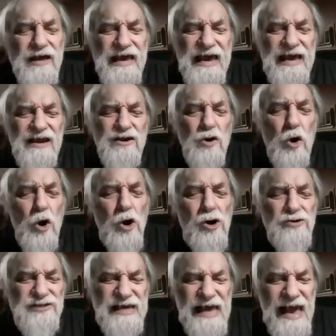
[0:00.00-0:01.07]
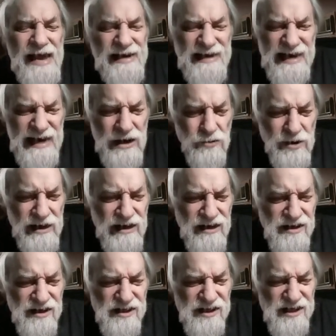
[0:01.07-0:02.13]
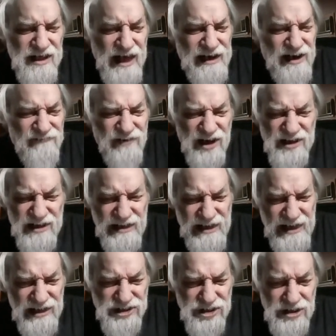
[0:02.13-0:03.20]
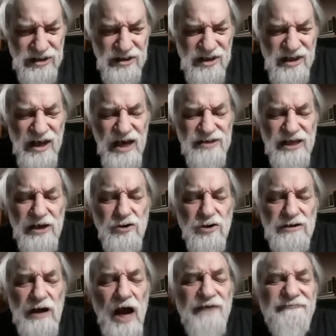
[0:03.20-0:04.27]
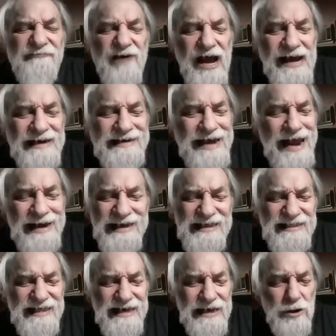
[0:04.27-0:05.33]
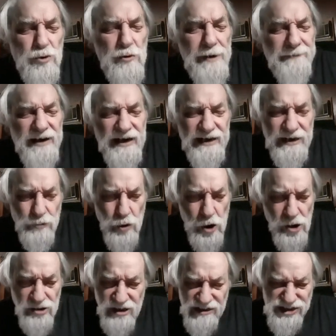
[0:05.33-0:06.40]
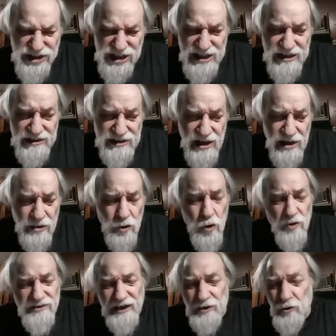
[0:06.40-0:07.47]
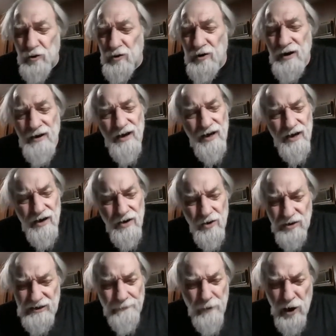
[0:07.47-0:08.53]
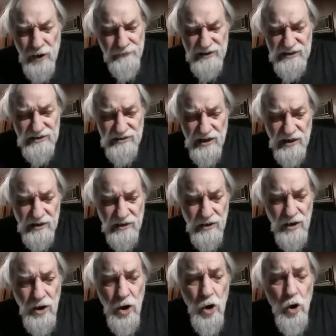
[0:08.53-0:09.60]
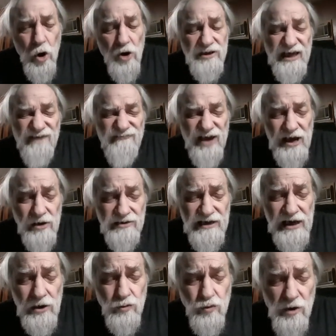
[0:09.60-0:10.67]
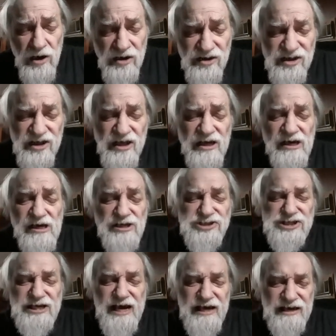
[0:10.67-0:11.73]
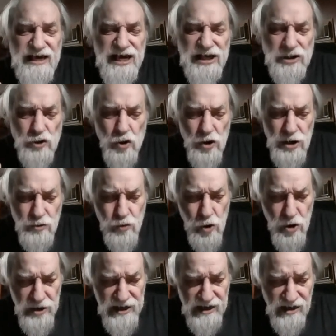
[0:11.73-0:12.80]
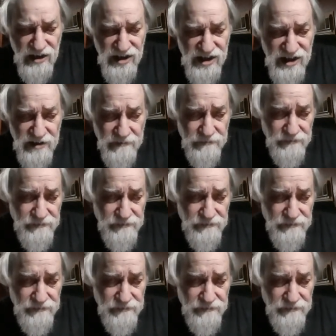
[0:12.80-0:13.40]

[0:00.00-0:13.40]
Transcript: In all the 8 hearings and investigations, they could not find anything criminally wrong that she had done or that her department had done. All they found out was she had ignored warnings,